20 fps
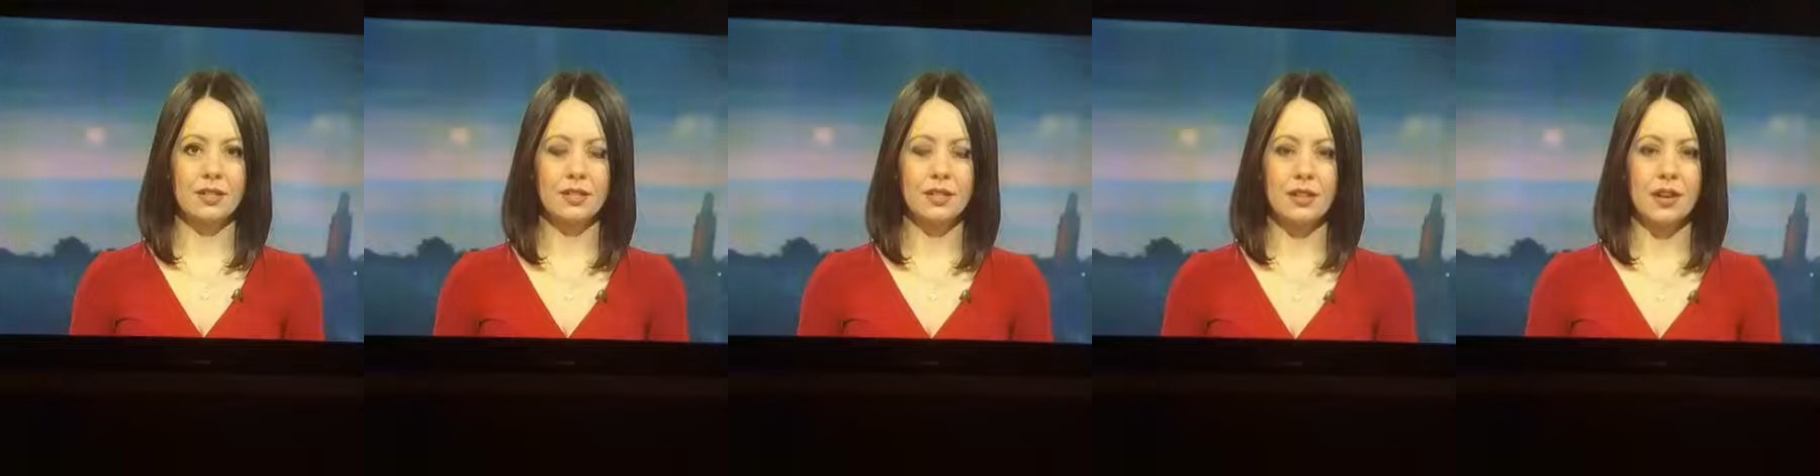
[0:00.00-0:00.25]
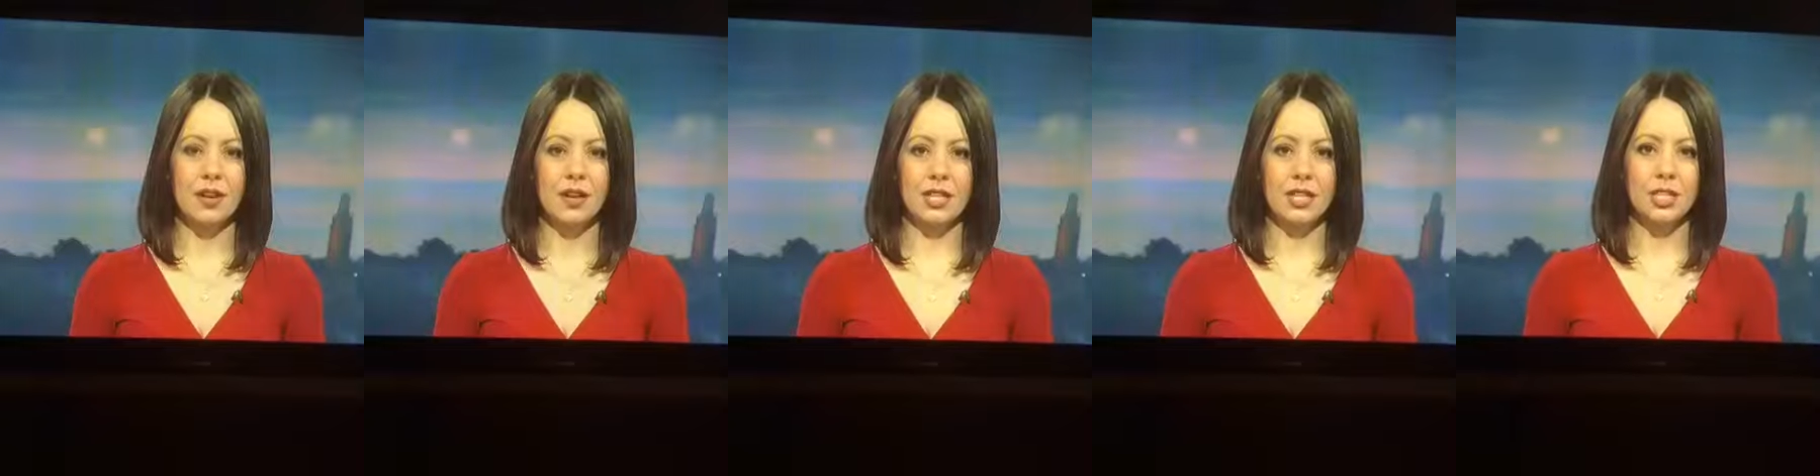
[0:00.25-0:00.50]

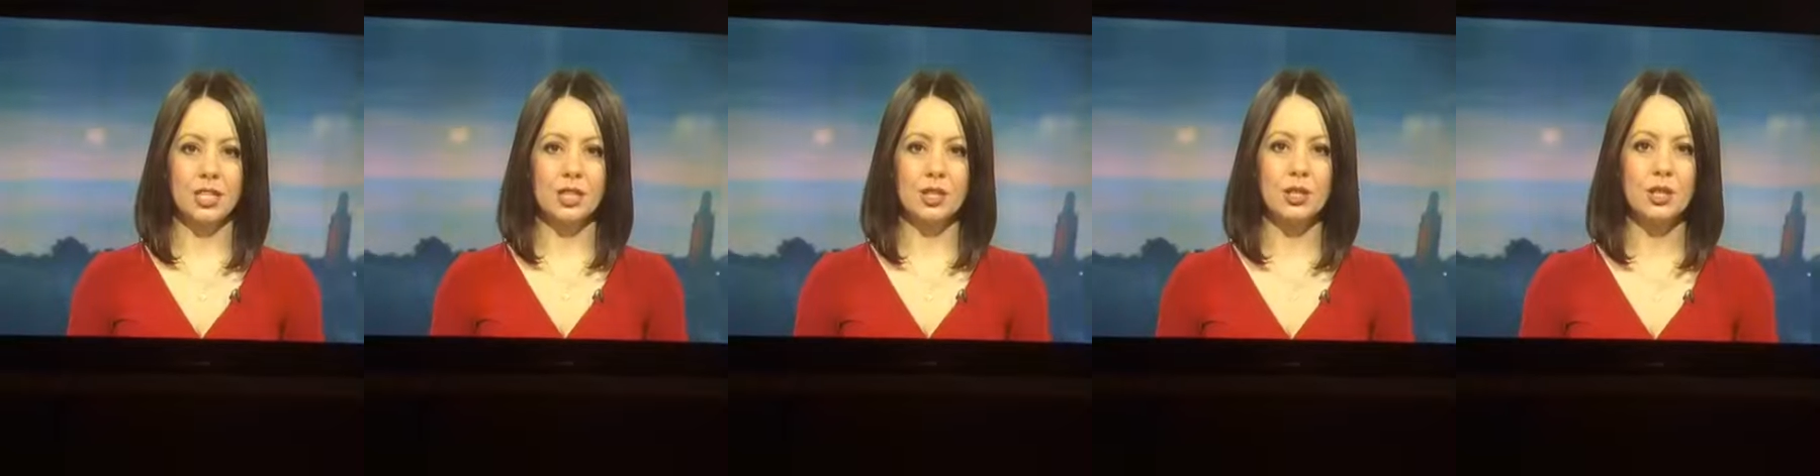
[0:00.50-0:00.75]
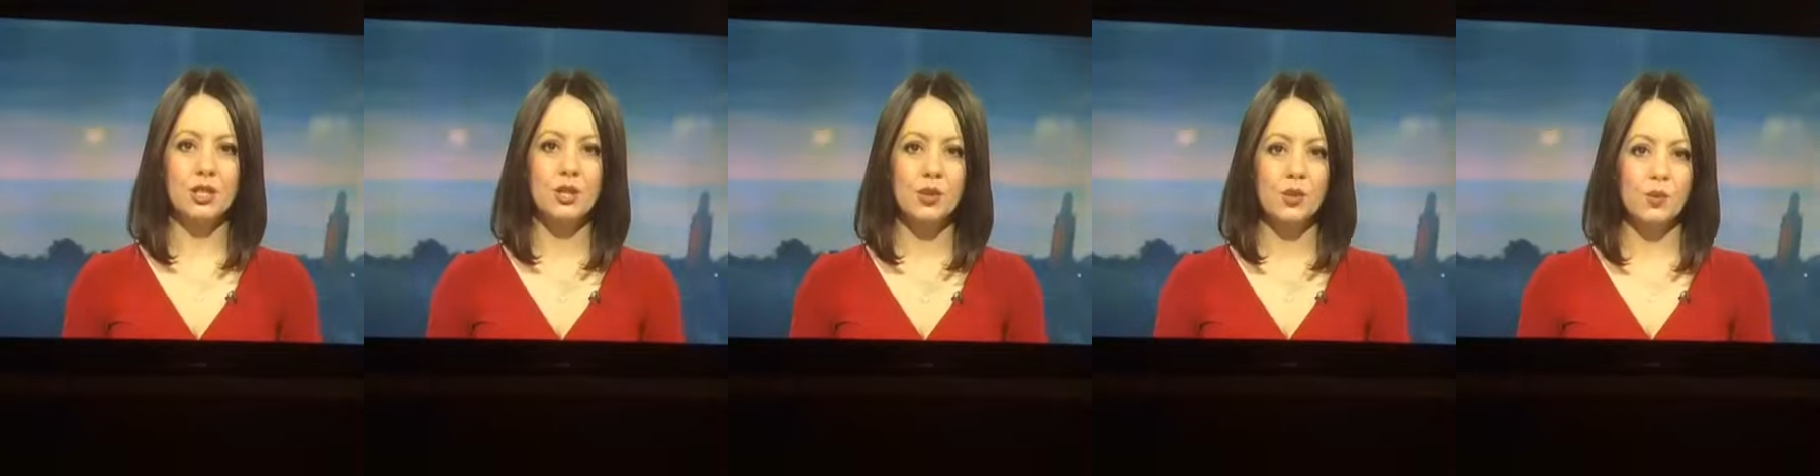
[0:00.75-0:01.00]
died
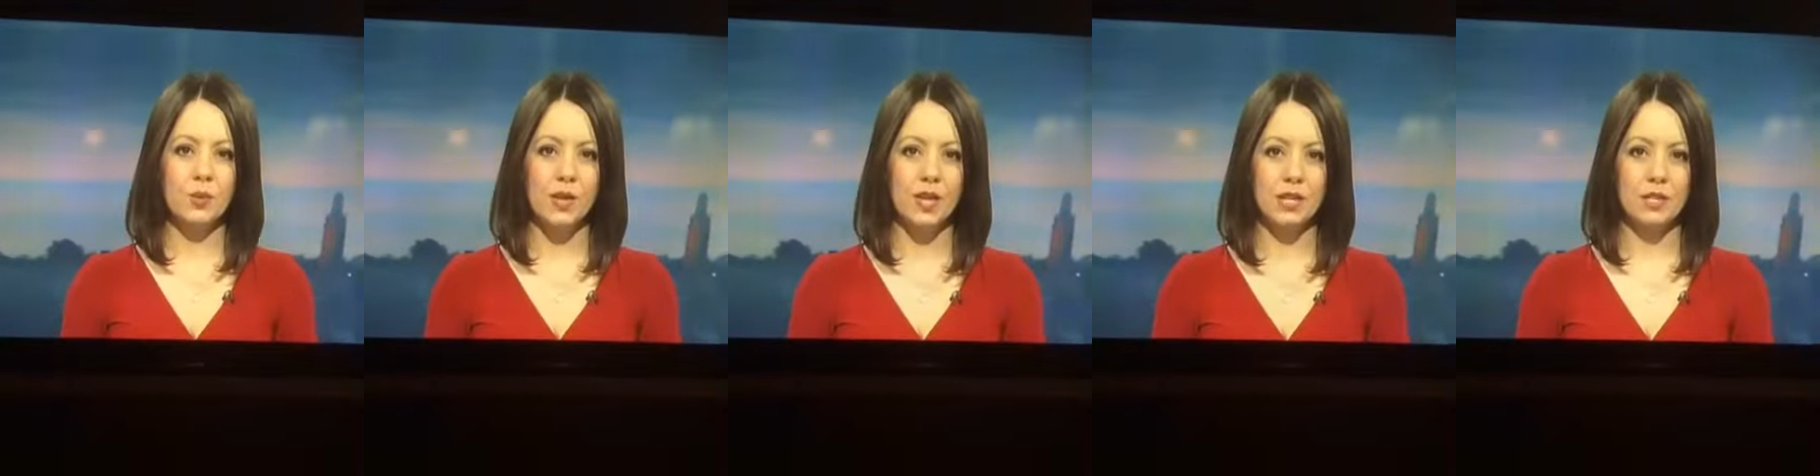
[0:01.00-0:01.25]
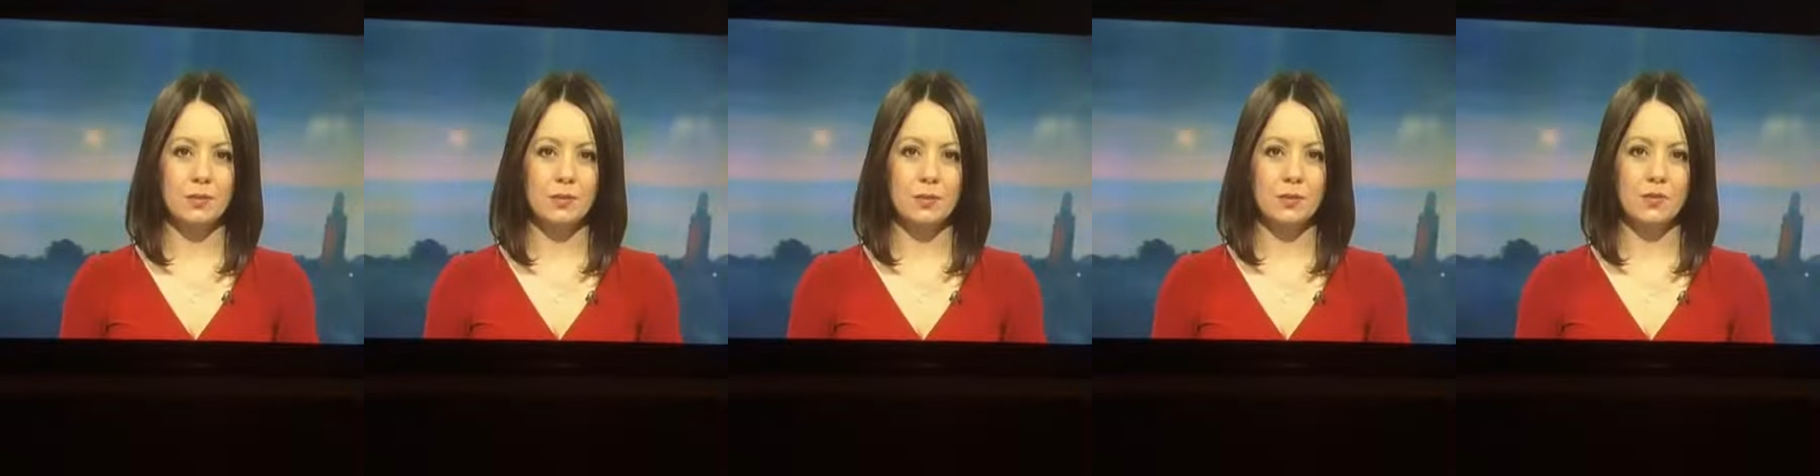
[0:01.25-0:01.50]
just two
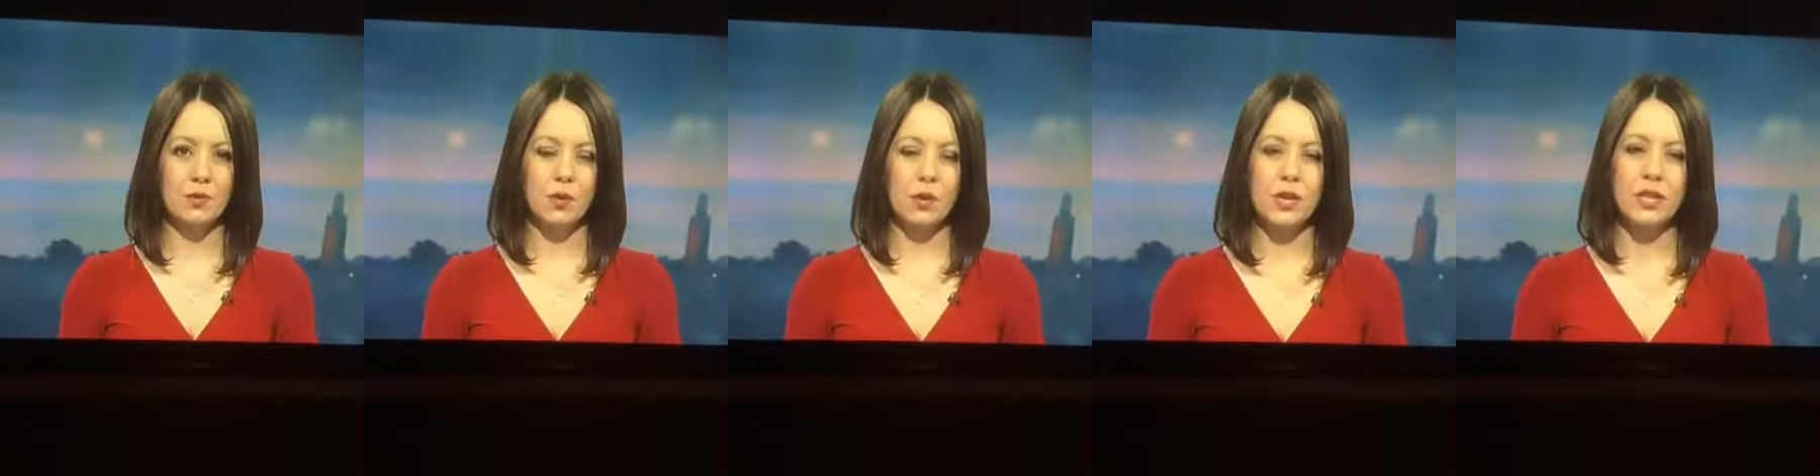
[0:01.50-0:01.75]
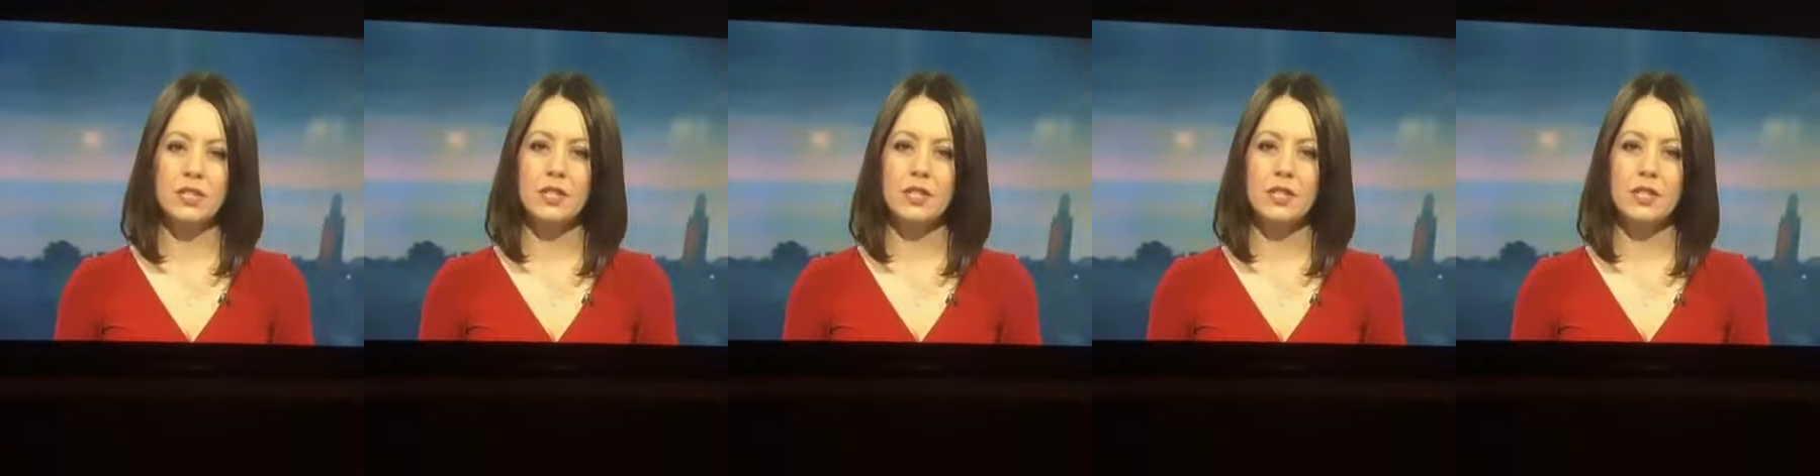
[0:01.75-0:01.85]
weeks before